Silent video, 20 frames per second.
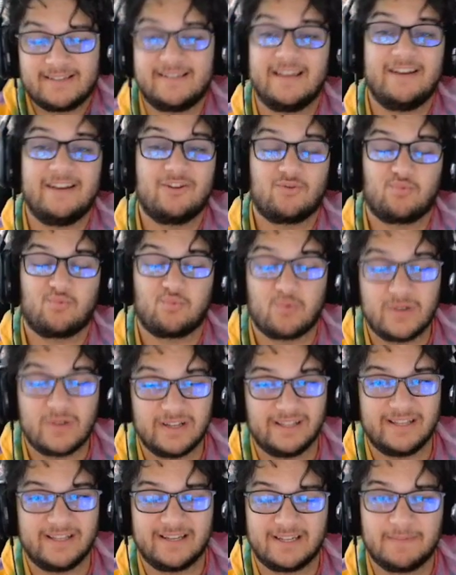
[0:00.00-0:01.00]
Zetton is
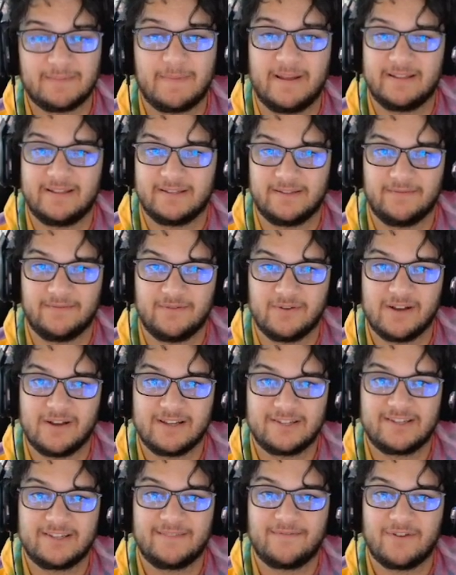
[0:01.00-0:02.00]
really expensive, you
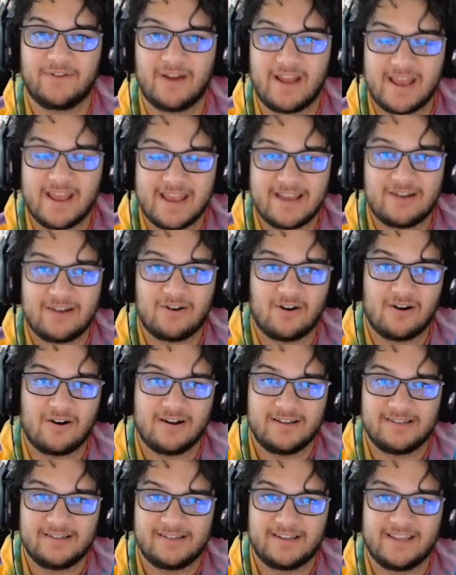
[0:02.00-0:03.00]
guys. For 8
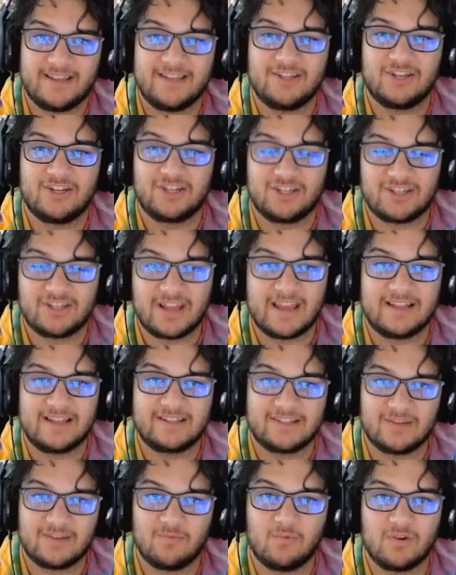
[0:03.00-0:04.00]
cost, he just
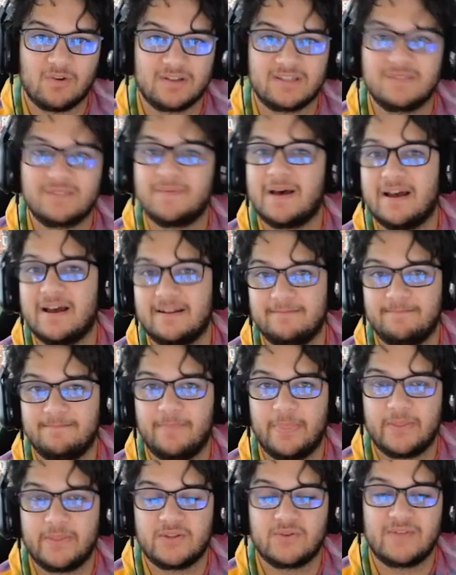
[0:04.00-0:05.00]
stands in one spot.
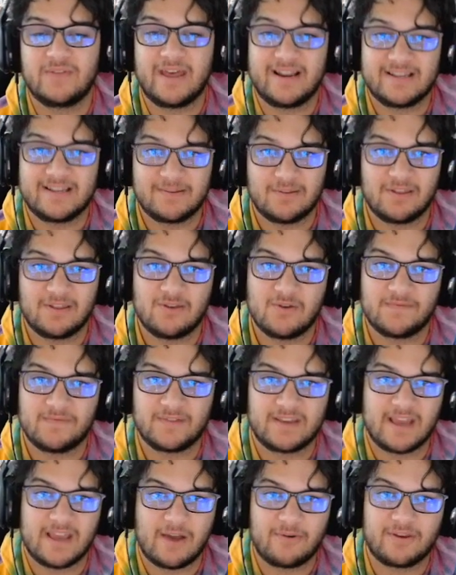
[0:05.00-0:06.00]
So that is something that you have
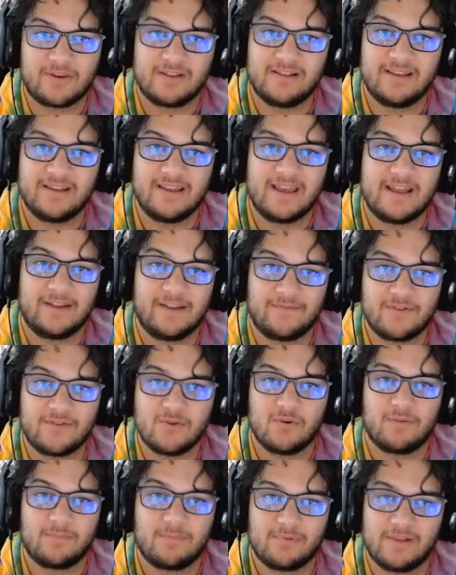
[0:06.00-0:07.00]
to calculate. And if
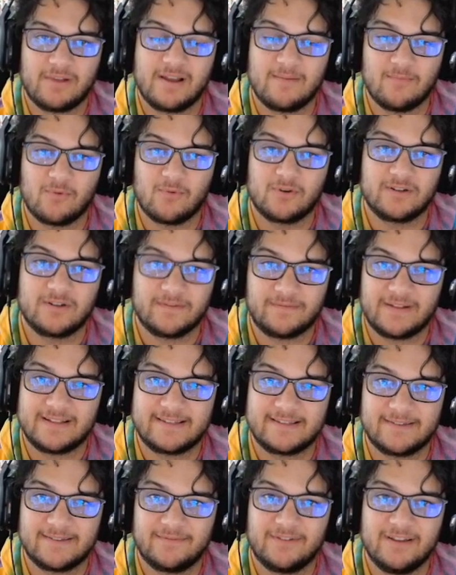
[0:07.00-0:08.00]
you are playing more
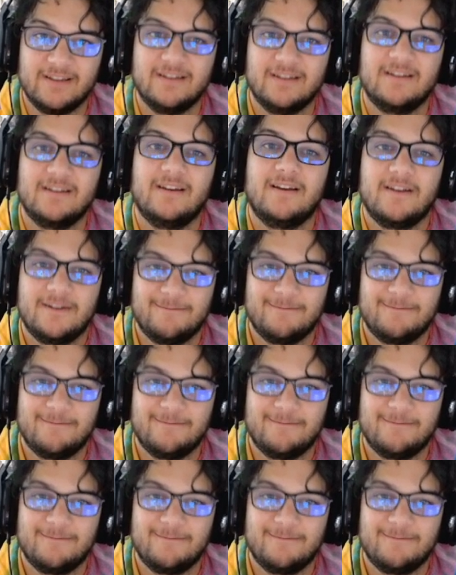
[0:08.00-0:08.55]
defensively,